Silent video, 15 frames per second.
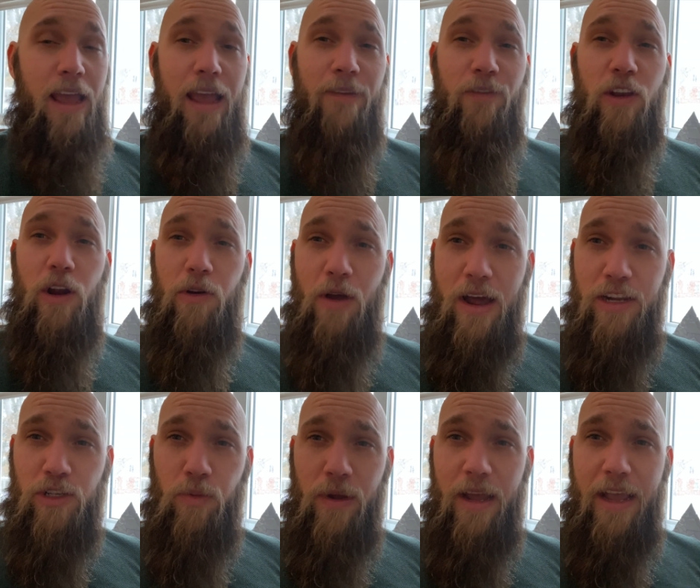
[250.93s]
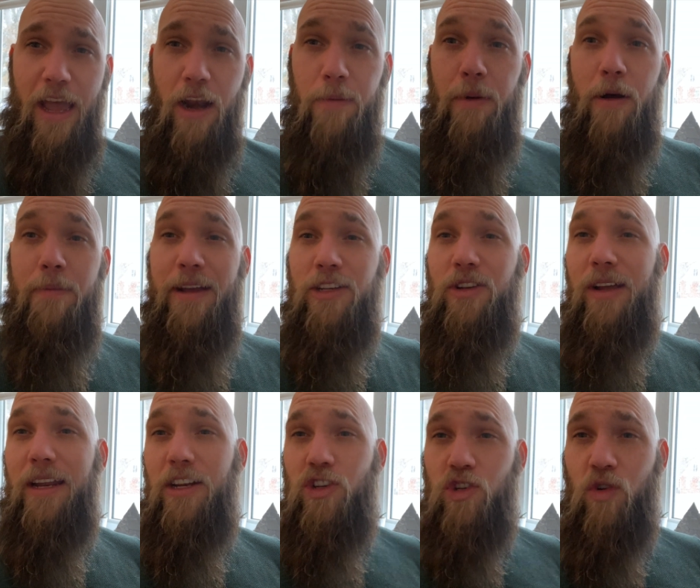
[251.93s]
If you don't know how to swing a kettlebell, make sure you
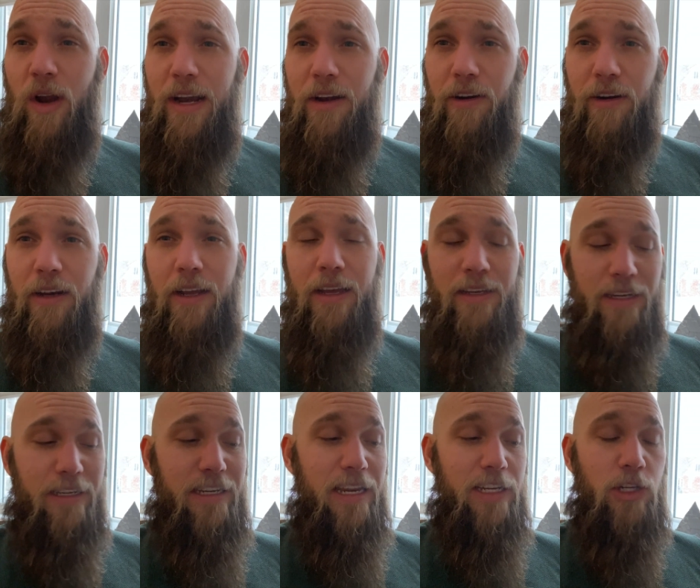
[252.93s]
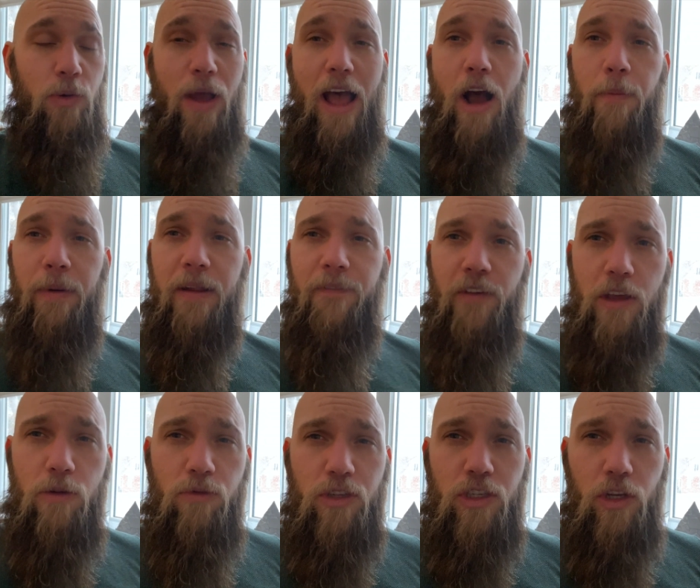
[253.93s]
get a trainer to teach you how. But if
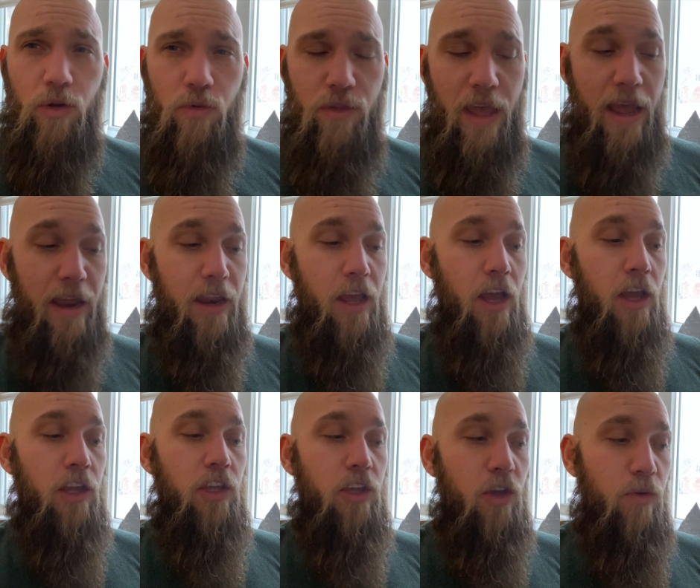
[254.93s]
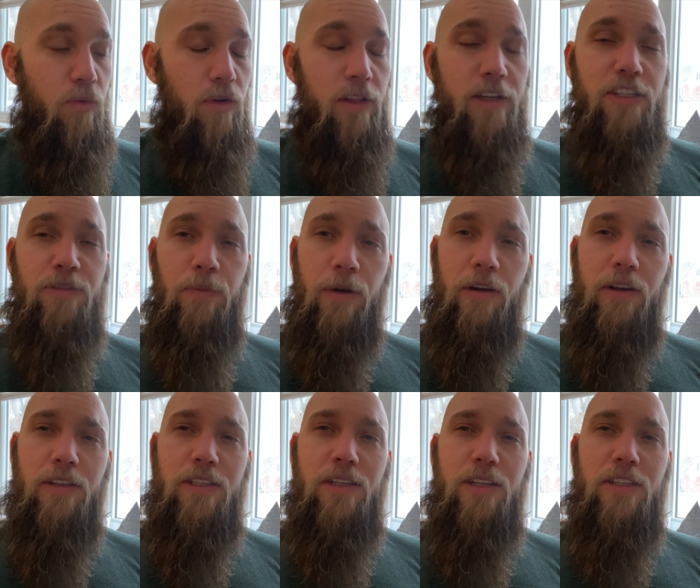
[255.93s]
you do that, you will
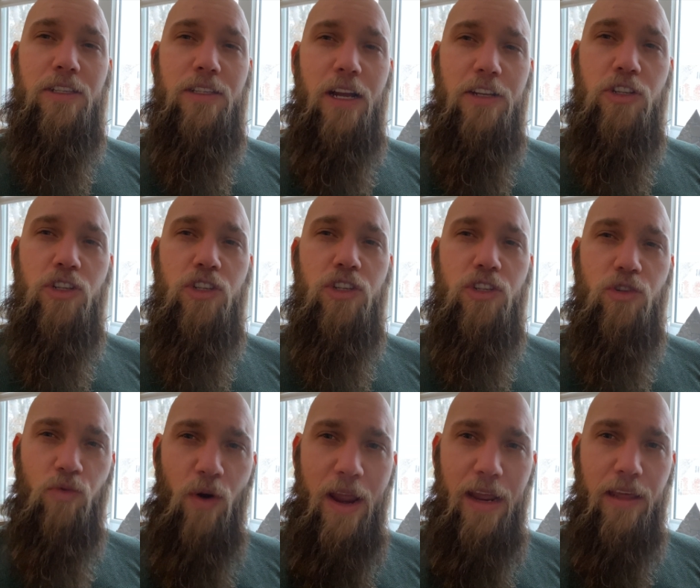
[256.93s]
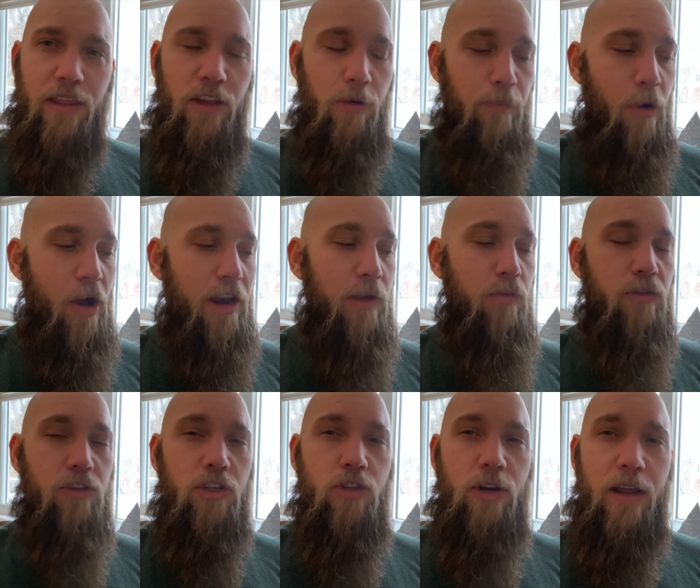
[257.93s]
experience such strength. Your body
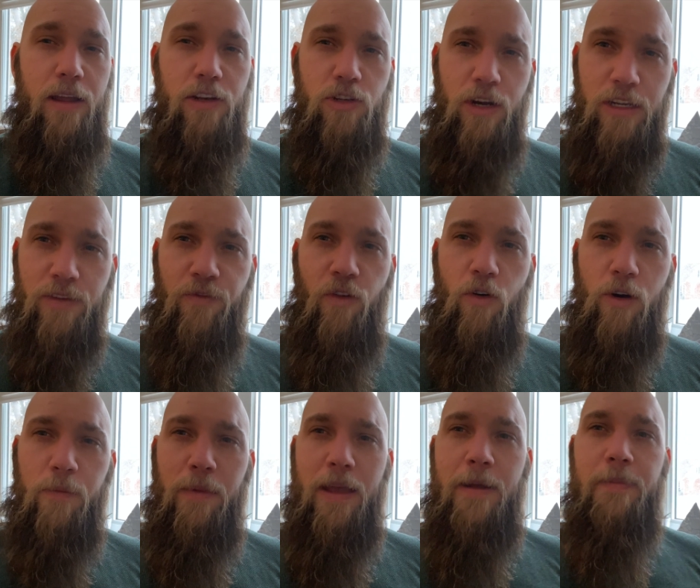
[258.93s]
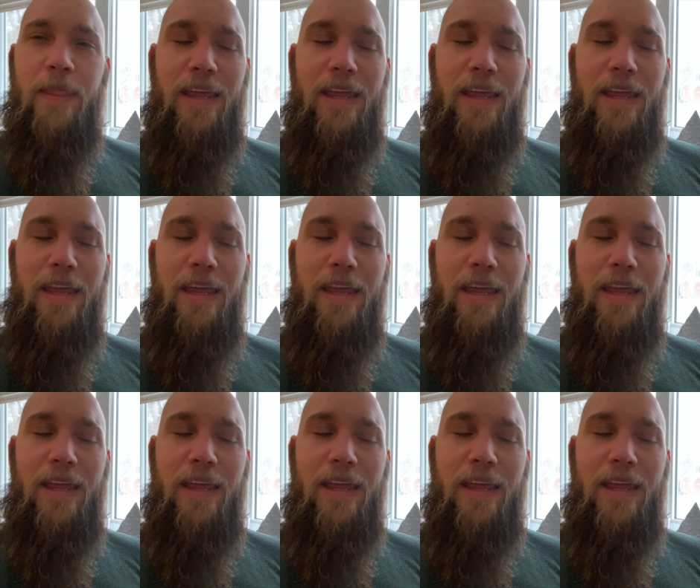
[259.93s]
will tra- transform.